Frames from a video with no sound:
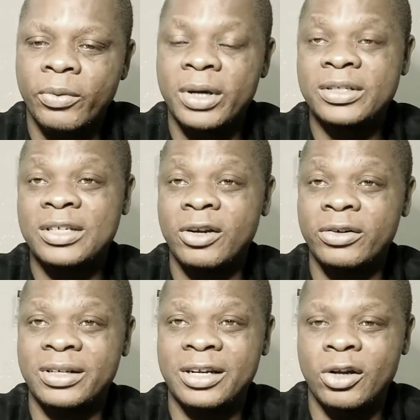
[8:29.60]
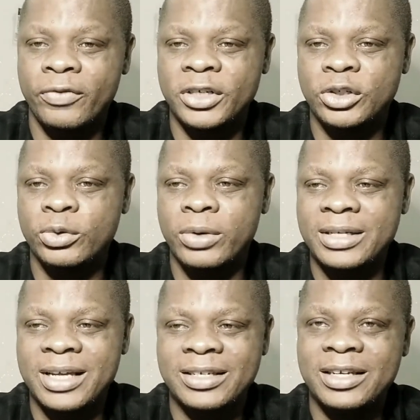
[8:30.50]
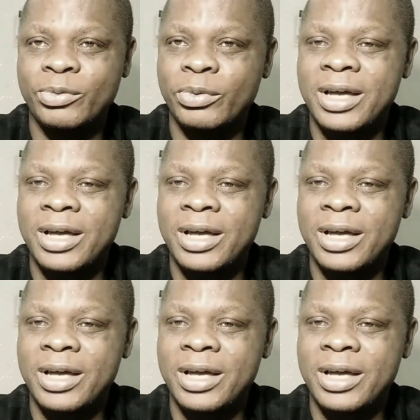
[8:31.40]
We are still on the love issue, as I said,